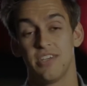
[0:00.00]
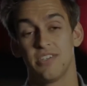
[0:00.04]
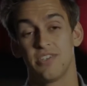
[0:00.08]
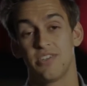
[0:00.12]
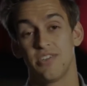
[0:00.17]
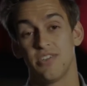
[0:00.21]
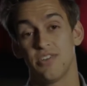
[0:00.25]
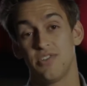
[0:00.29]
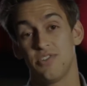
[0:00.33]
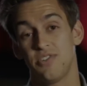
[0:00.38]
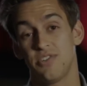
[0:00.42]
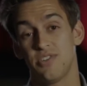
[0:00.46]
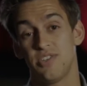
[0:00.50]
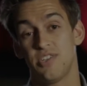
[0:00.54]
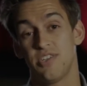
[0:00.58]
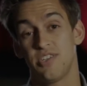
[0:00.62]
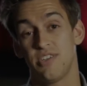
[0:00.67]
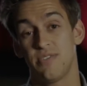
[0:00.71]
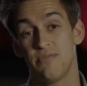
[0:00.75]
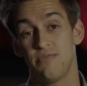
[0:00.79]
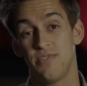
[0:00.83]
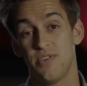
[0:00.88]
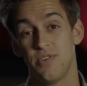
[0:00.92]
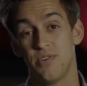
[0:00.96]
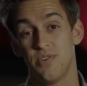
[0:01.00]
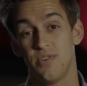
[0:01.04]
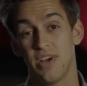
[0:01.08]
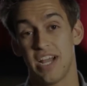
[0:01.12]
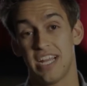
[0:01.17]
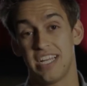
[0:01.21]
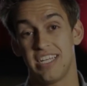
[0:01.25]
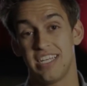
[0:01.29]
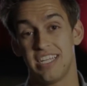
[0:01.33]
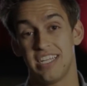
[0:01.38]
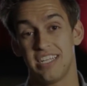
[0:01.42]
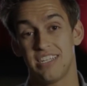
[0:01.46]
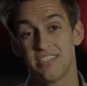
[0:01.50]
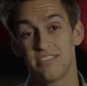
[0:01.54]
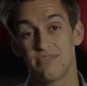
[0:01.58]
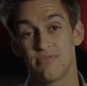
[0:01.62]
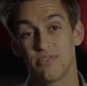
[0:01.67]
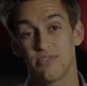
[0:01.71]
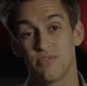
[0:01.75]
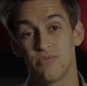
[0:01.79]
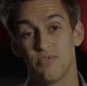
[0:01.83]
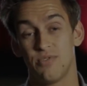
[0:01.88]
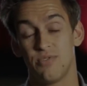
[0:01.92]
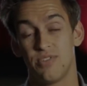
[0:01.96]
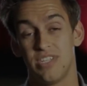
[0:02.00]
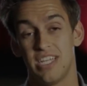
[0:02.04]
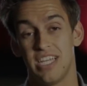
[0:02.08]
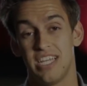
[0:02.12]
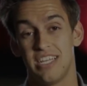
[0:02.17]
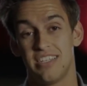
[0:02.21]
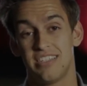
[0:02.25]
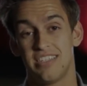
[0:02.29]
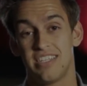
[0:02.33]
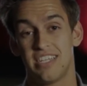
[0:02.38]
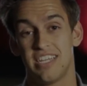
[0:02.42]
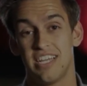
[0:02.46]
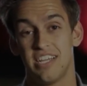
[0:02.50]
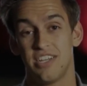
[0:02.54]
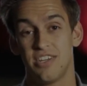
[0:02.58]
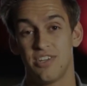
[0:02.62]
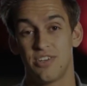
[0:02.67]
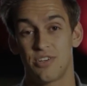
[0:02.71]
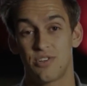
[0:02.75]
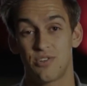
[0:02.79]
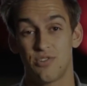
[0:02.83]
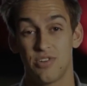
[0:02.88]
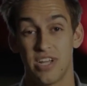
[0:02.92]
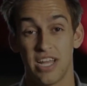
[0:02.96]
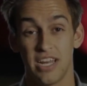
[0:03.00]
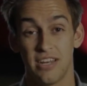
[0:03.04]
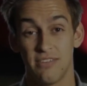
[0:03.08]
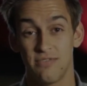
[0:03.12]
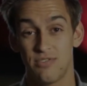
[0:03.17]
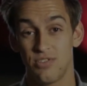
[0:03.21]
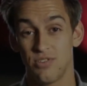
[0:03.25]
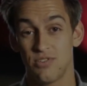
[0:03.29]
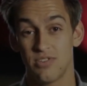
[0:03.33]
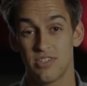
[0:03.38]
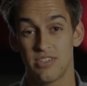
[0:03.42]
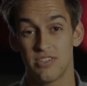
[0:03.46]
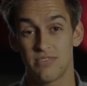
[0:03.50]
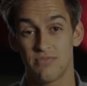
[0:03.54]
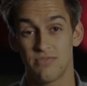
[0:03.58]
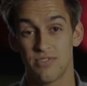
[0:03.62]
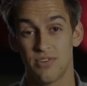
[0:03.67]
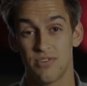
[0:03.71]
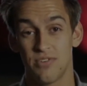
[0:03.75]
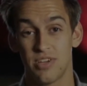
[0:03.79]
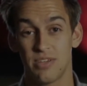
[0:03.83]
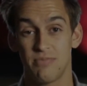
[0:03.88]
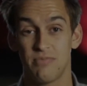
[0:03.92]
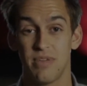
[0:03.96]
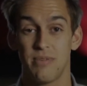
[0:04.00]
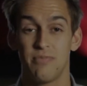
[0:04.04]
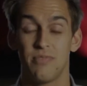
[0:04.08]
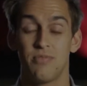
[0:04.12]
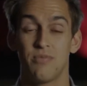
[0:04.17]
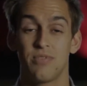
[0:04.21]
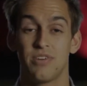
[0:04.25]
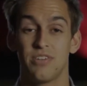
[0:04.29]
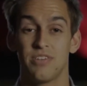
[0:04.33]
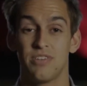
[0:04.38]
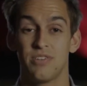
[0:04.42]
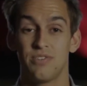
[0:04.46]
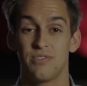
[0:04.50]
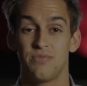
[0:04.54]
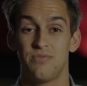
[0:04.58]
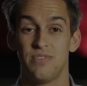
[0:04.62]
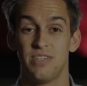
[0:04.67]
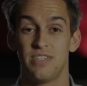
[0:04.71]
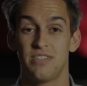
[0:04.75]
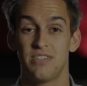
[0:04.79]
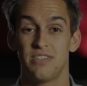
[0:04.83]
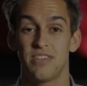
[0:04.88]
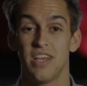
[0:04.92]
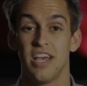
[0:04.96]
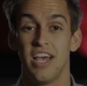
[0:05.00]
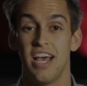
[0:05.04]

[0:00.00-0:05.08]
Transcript: So those are just a few ideas for routines to get your creative juices flowing. Maybe one of those fits